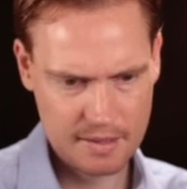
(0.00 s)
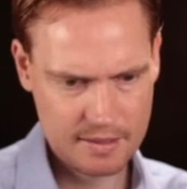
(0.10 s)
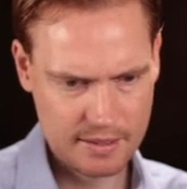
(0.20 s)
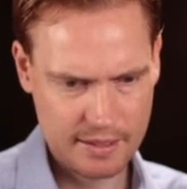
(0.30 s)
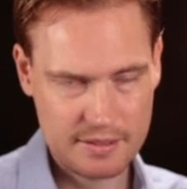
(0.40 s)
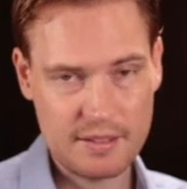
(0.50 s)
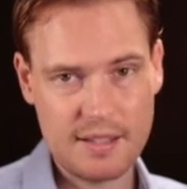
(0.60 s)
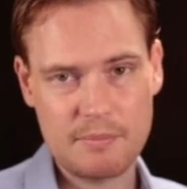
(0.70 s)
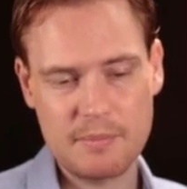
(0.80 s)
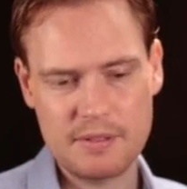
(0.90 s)
Okay, so
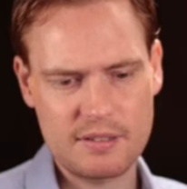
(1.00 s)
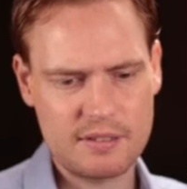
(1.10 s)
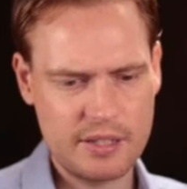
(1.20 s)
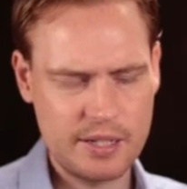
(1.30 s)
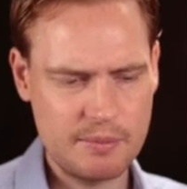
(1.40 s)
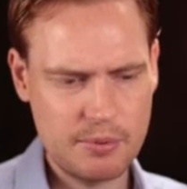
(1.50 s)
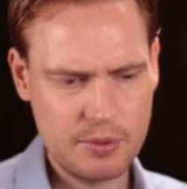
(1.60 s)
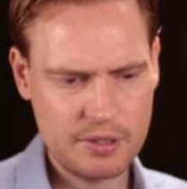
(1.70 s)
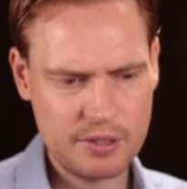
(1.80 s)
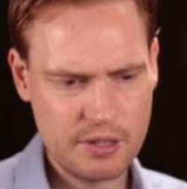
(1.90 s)
that means it's going to
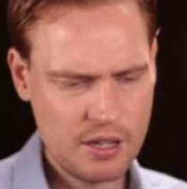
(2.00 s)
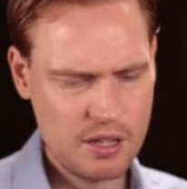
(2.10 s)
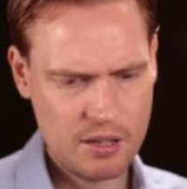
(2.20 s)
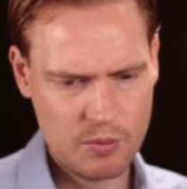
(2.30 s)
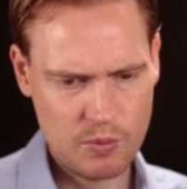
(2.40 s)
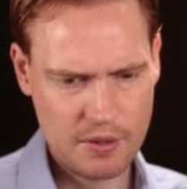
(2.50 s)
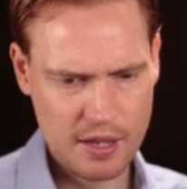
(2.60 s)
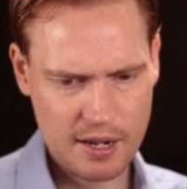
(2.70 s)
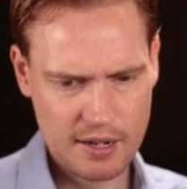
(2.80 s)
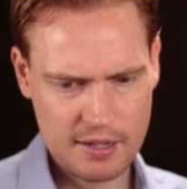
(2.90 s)
import it
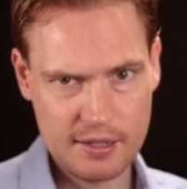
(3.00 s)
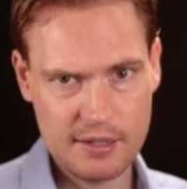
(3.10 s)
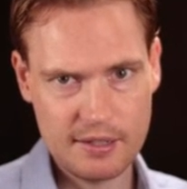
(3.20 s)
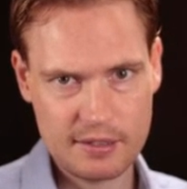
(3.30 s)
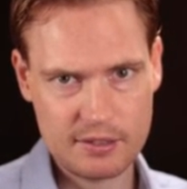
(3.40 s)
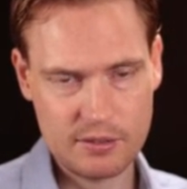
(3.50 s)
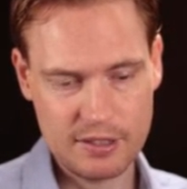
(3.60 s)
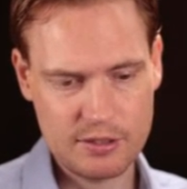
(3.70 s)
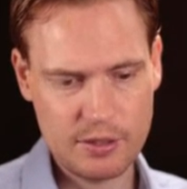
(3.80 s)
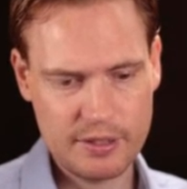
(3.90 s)
without an index.
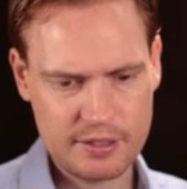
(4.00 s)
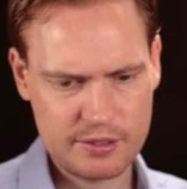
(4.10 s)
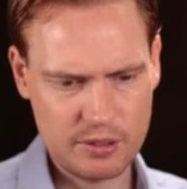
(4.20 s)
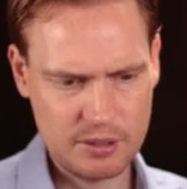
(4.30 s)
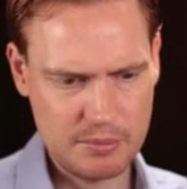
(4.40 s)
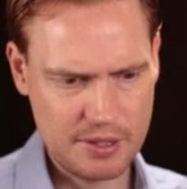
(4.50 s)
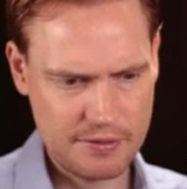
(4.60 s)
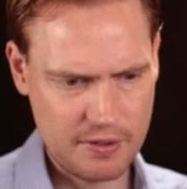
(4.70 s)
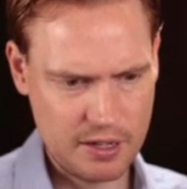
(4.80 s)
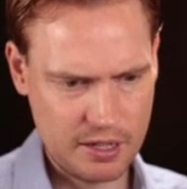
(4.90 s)
There's no index column in the
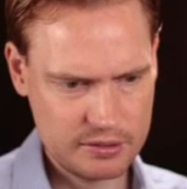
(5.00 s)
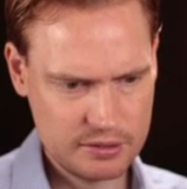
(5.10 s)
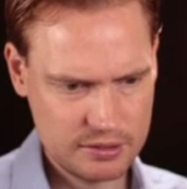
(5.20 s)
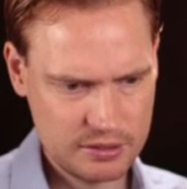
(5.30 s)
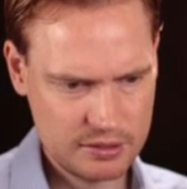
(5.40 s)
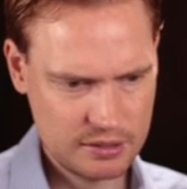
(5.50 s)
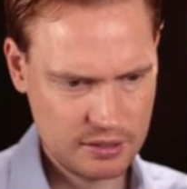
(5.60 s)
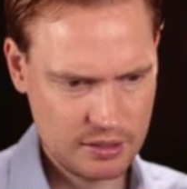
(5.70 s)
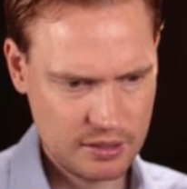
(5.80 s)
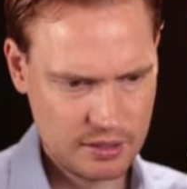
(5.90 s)
file.
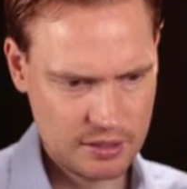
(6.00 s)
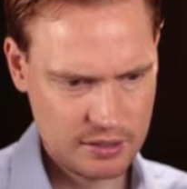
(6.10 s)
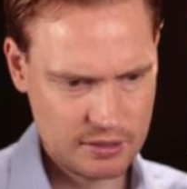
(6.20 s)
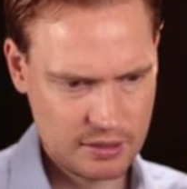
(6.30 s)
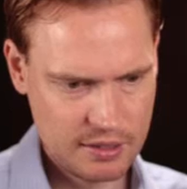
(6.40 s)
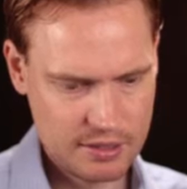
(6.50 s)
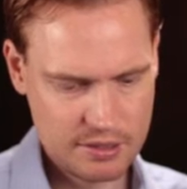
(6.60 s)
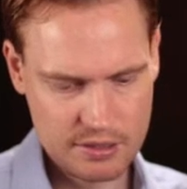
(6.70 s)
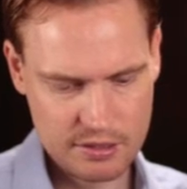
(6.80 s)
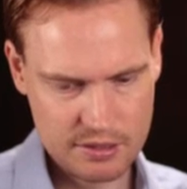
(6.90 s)
So let's
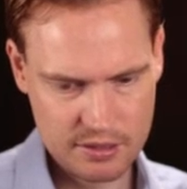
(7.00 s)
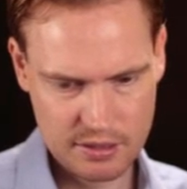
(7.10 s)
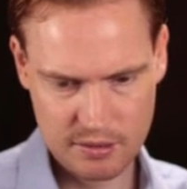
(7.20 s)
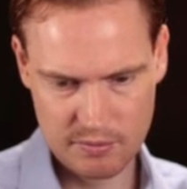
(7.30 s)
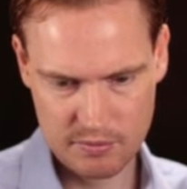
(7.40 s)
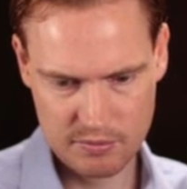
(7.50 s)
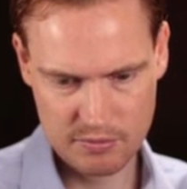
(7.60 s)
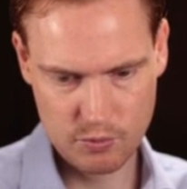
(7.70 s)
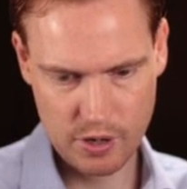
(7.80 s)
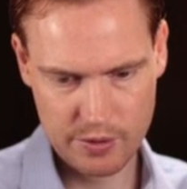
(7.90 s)
just
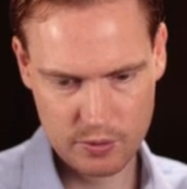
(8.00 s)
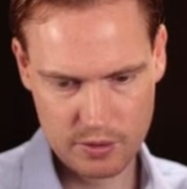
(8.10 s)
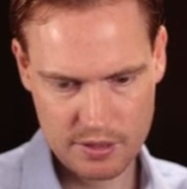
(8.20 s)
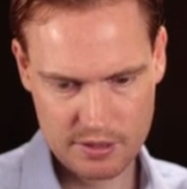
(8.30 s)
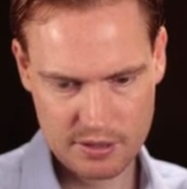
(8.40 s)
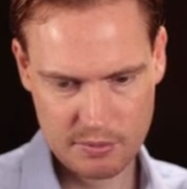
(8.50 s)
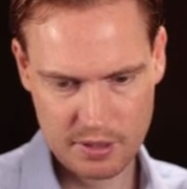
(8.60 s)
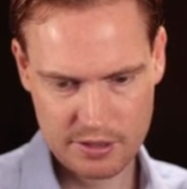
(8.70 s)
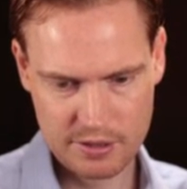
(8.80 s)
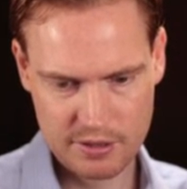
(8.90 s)
run all of this to
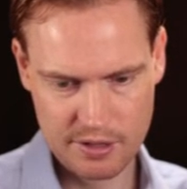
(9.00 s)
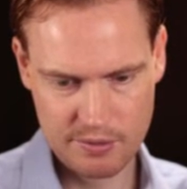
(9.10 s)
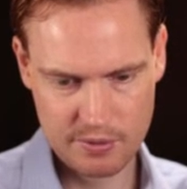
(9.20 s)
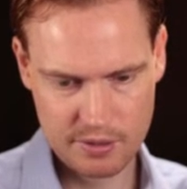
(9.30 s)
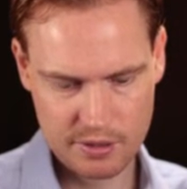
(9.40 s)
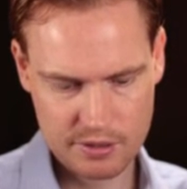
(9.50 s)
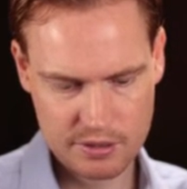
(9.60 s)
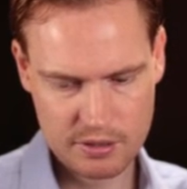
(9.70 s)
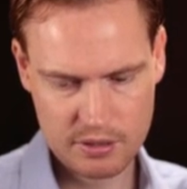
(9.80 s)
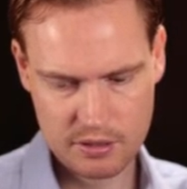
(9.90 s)
make sure that it works.